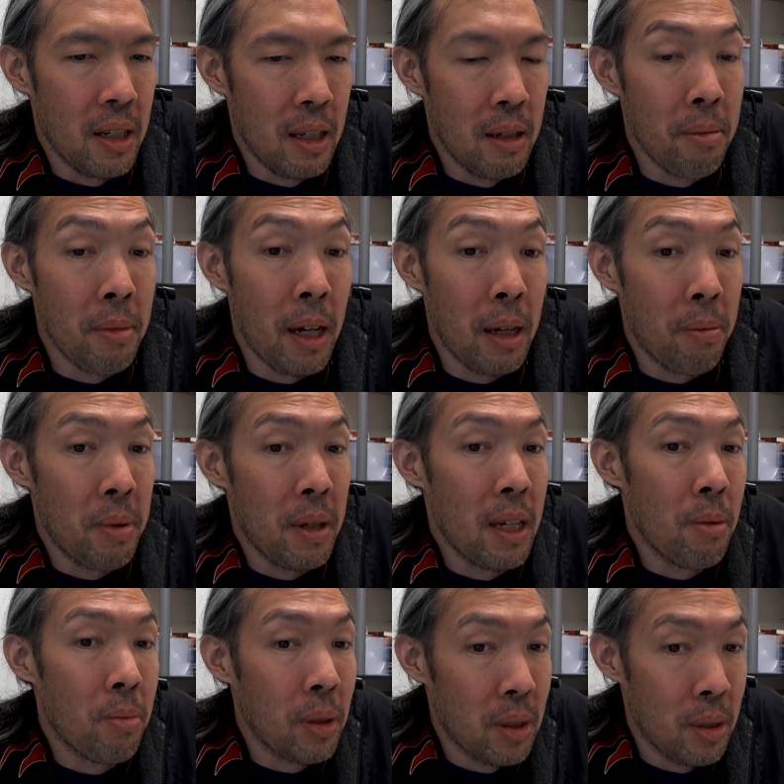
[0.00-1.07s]
he might be
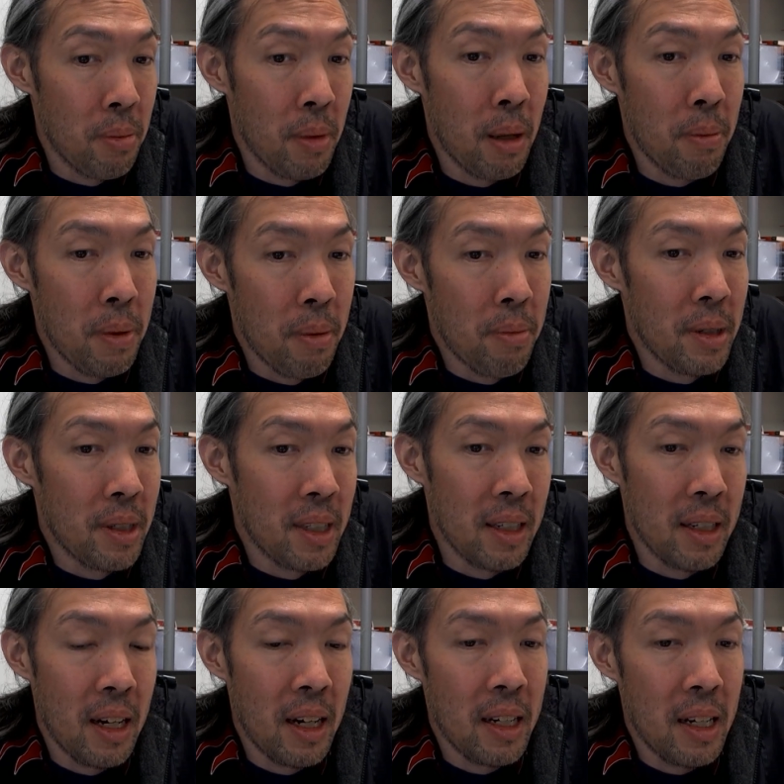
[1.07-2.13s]
because it might be a busy
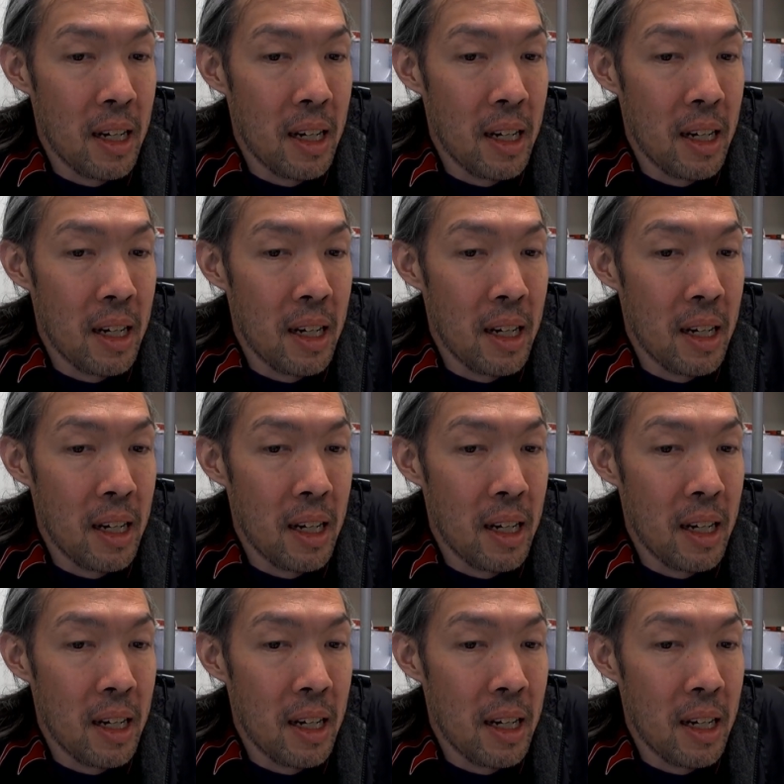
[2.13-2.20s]
night